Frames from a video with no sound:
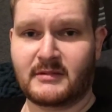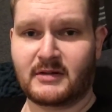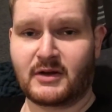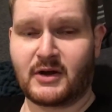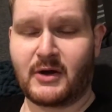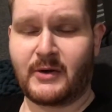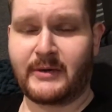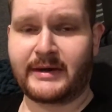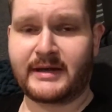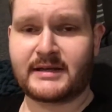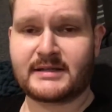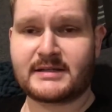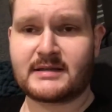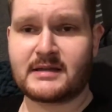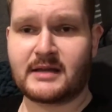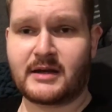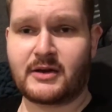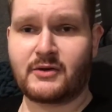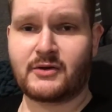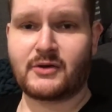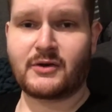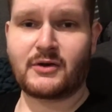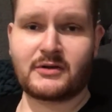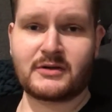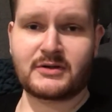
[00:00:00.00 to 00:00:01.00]
going into the
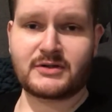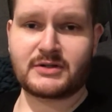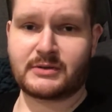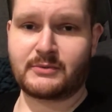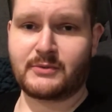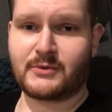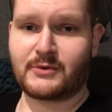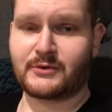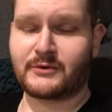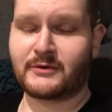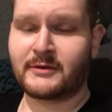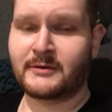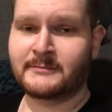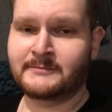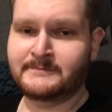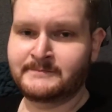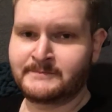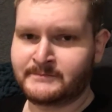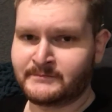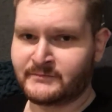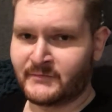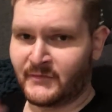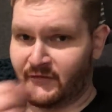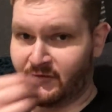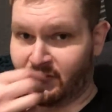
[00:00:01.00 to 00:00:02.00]
oncology ward
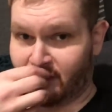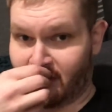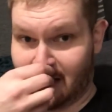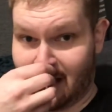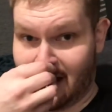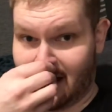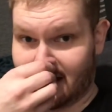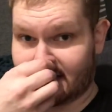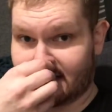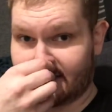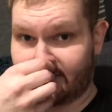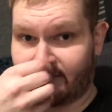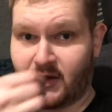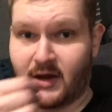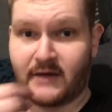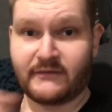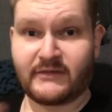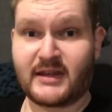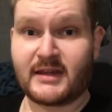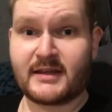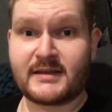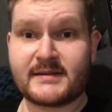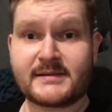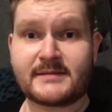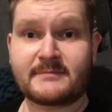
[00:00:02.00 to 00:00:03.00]
for the last 5
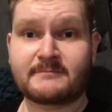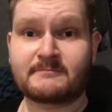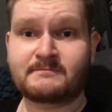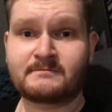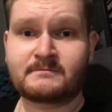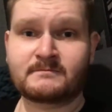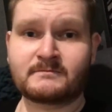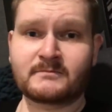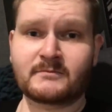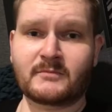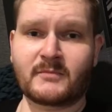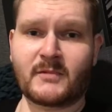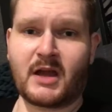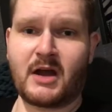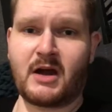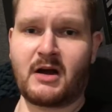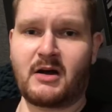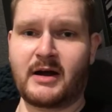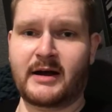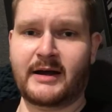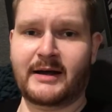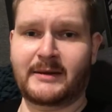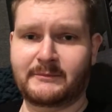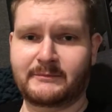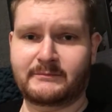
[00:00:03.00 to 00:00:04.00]
years,
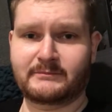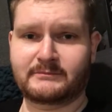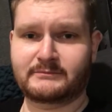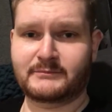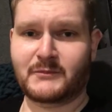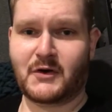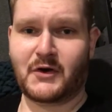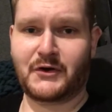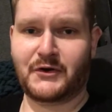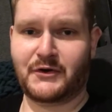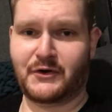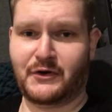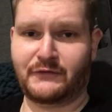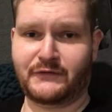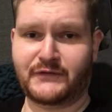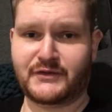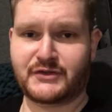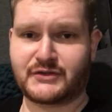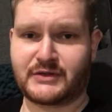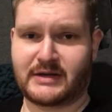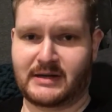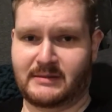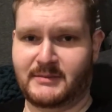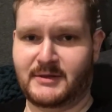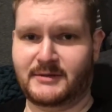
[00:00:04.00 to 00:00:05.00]
on and off for
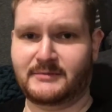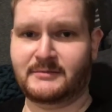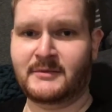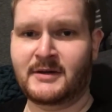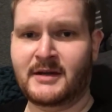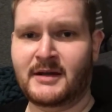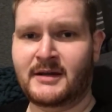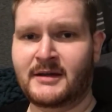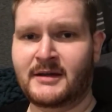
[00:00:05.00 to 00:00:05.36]
treatment.